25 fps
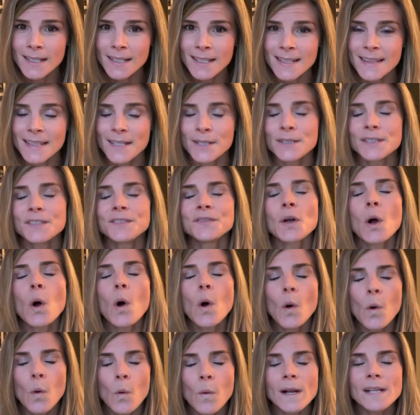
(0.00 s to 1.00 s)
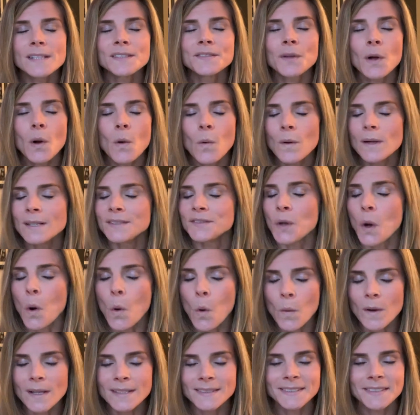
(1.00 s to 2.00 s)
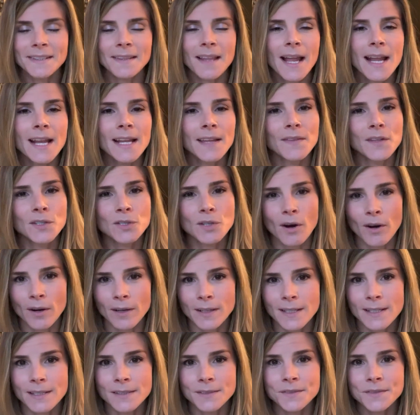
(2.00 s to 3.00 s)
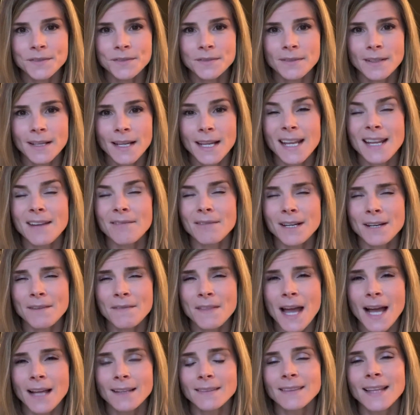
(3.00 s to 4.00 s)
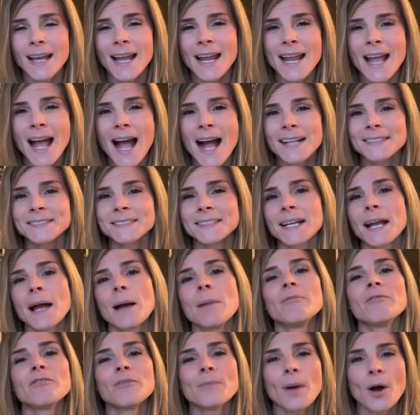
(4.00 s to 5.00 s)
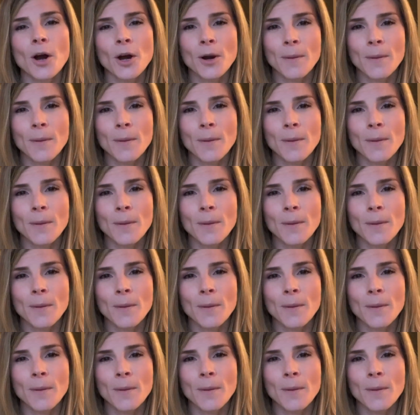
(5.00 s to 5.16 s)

There is always, always, always light in the darkness, even if that light has to come from our